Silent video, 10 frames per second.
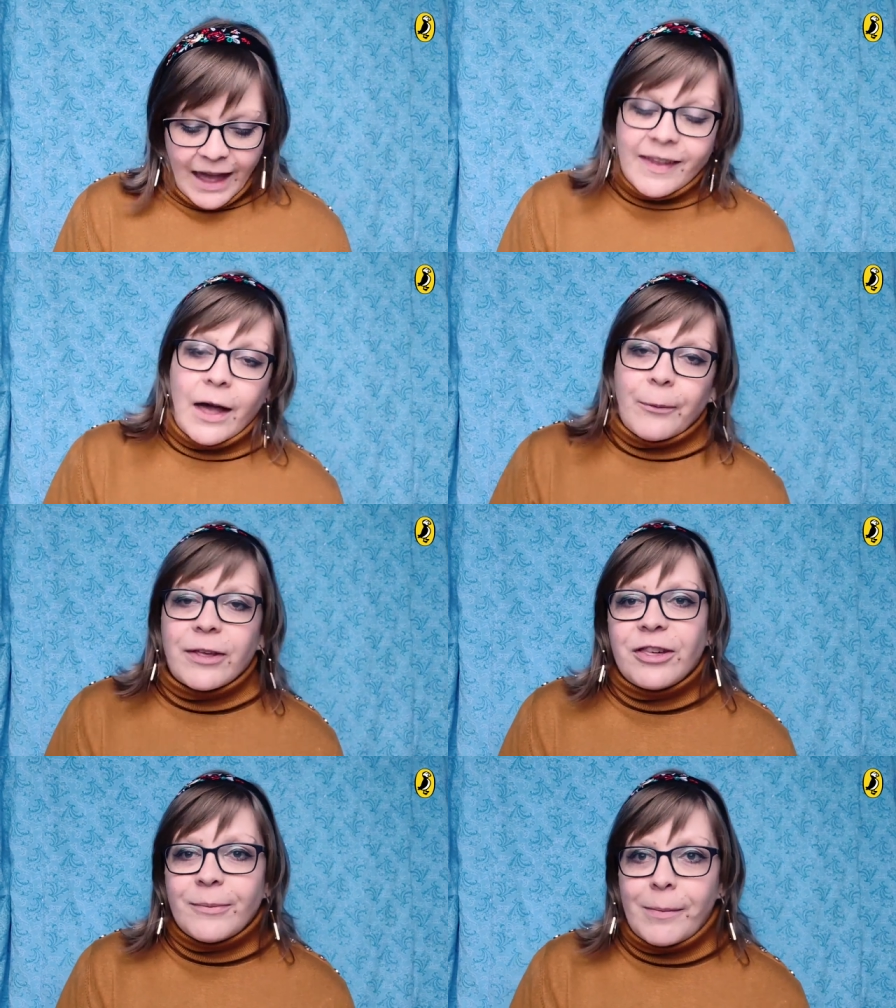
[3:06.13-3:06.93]
I like
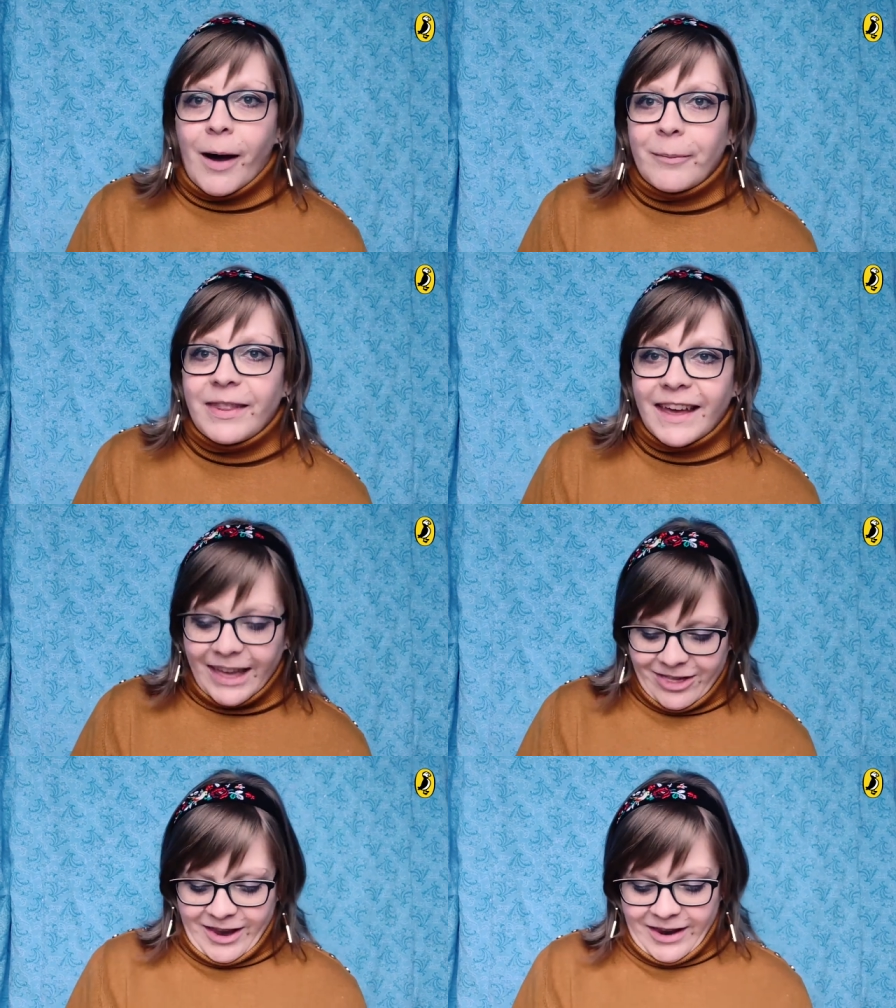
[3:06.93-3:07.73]
watching my mom in the
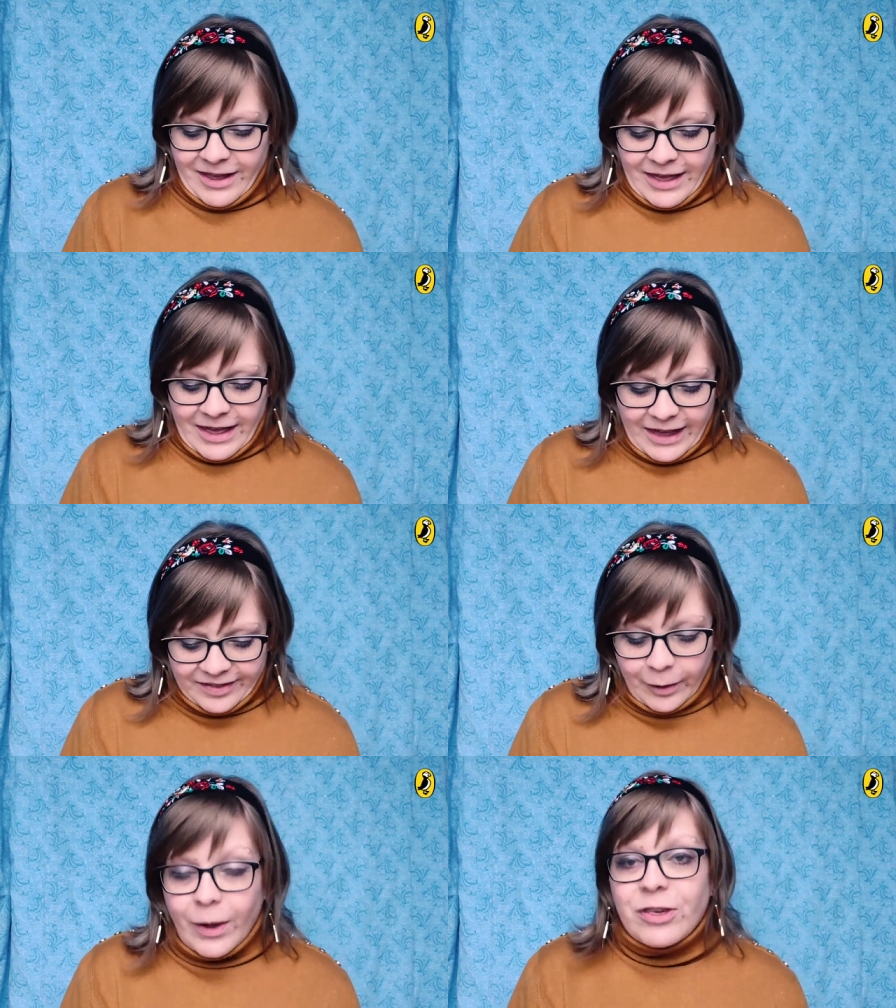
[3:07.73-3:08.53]
kitchen.
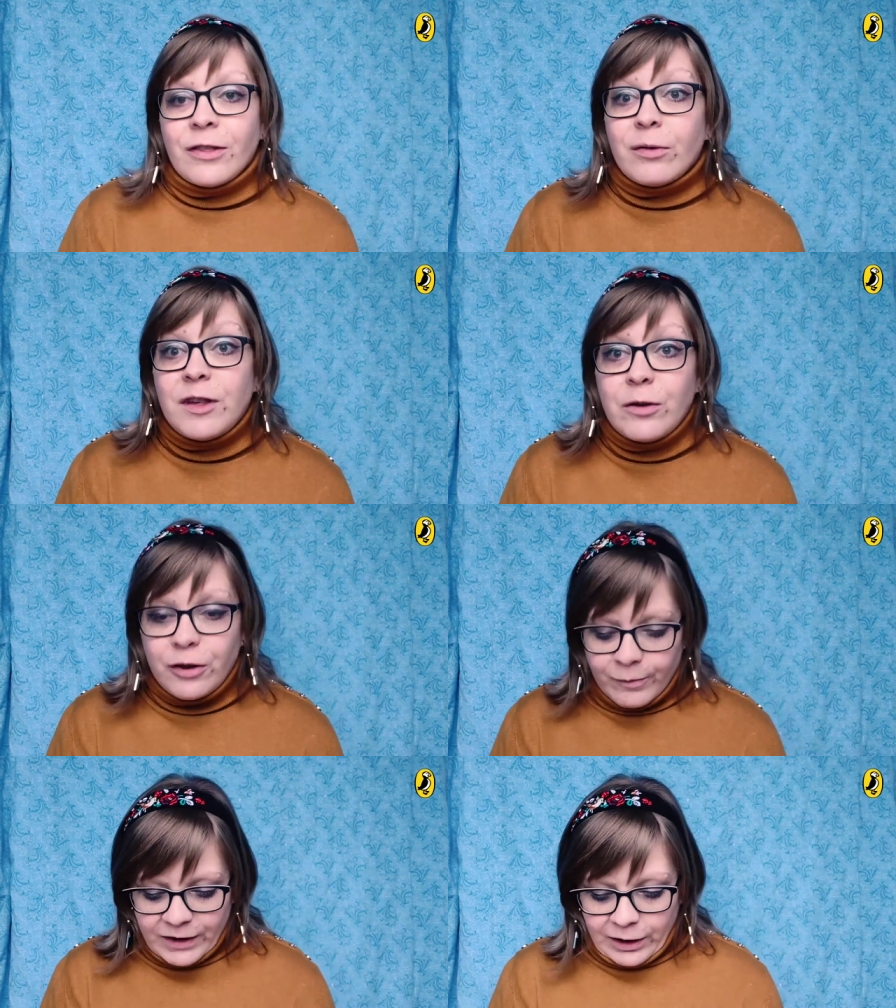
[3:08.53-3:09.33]
It's like watching those
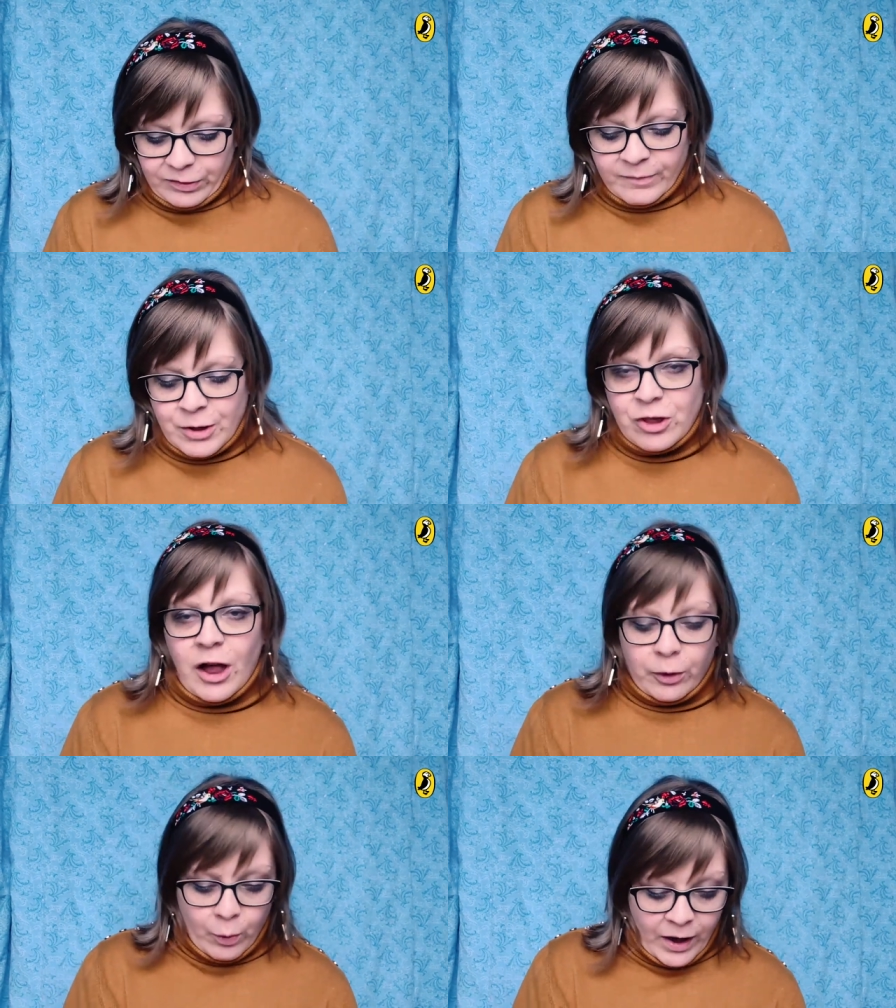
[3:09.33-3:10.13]
YouTube videos of
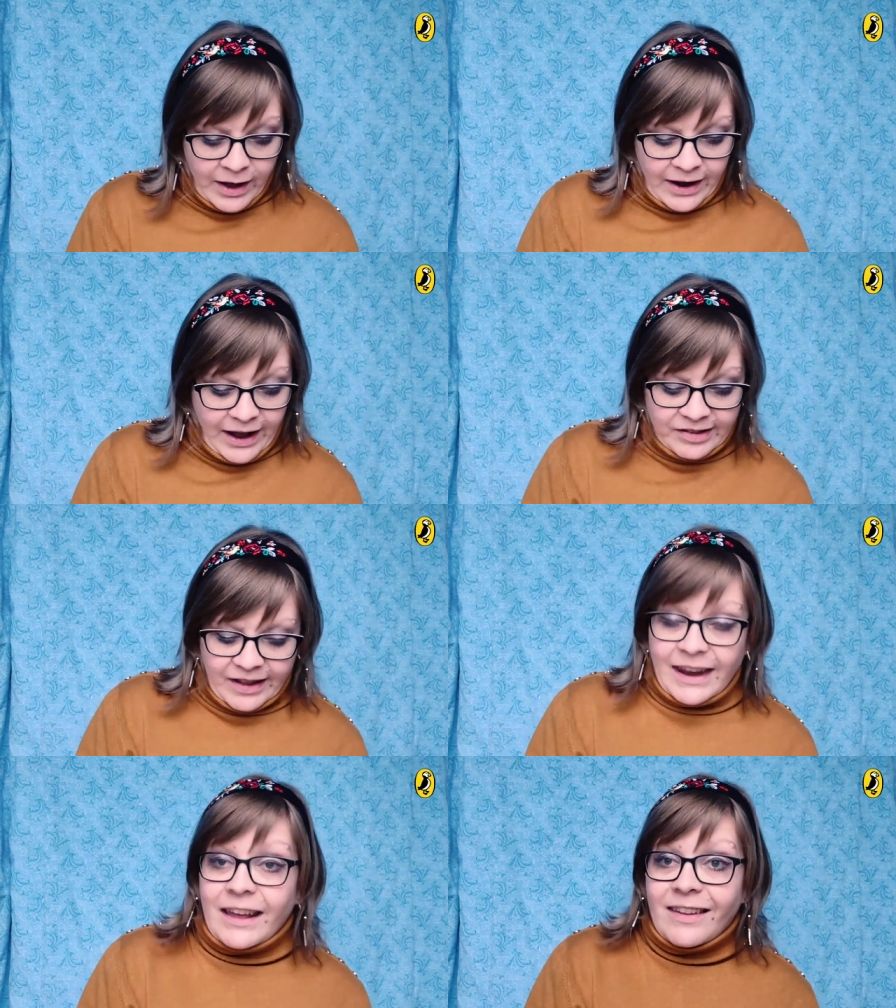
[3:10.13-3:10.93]
Michelle Kwan ice
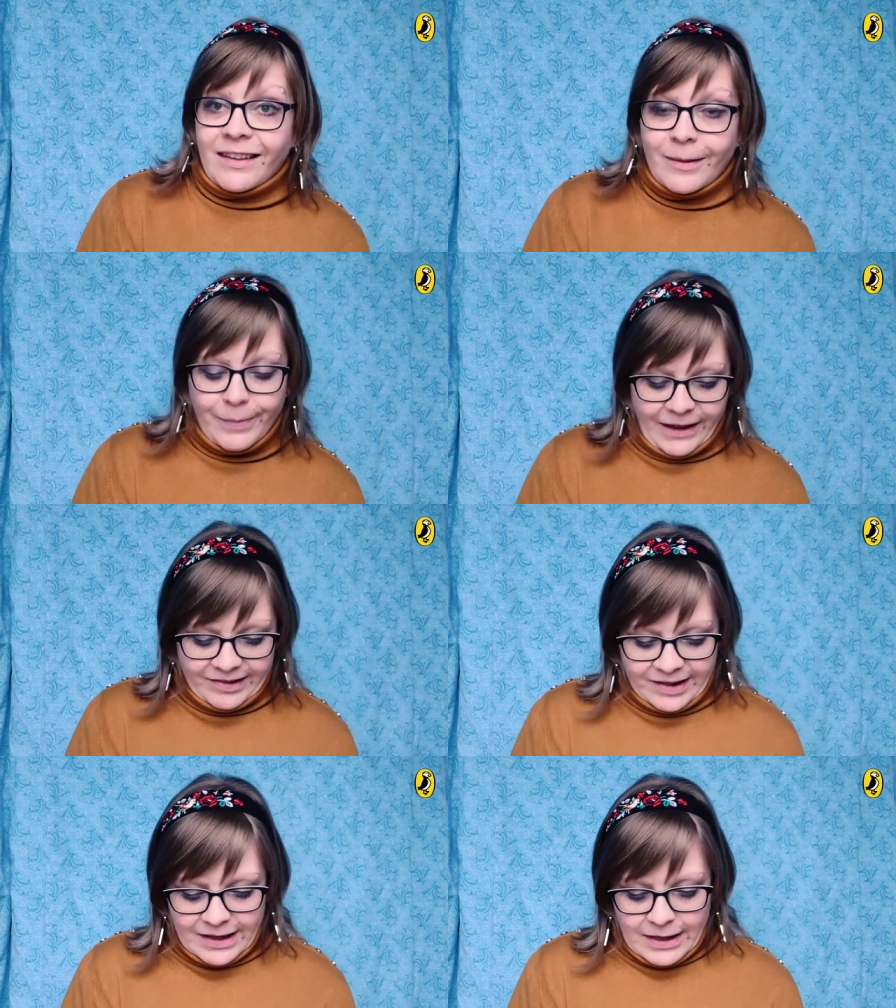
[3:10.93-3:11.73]
skating in the
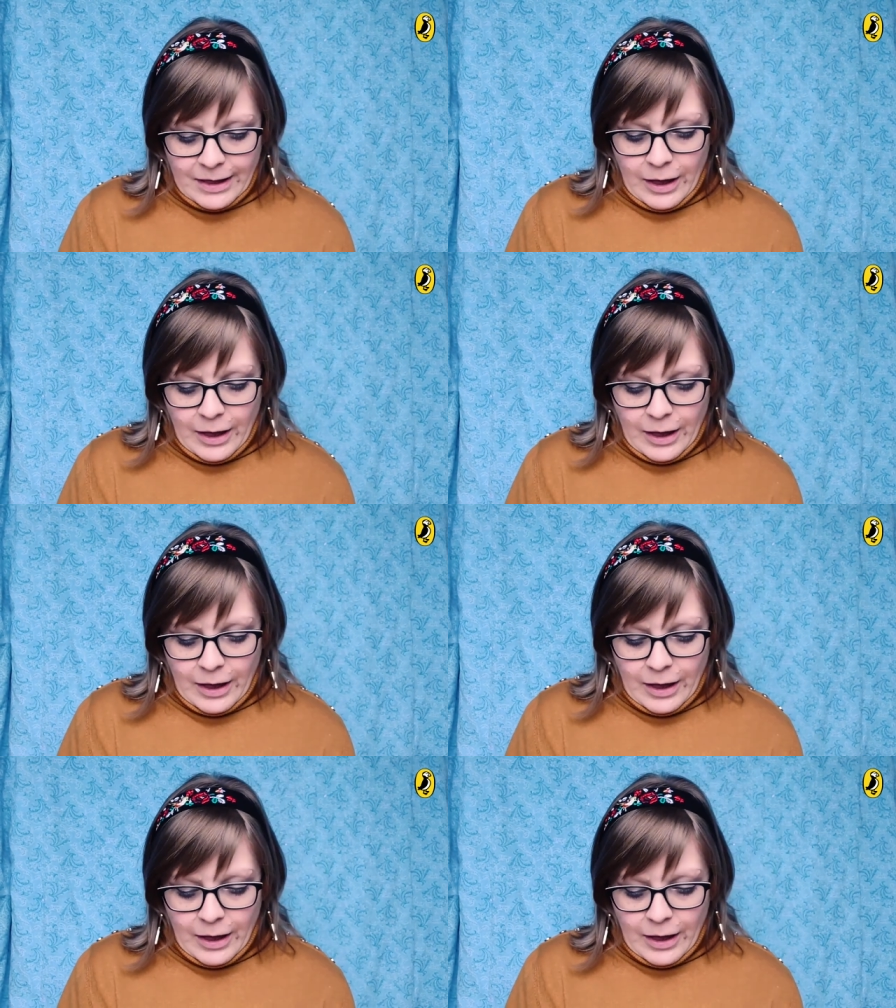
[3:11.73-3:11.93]
Olympics.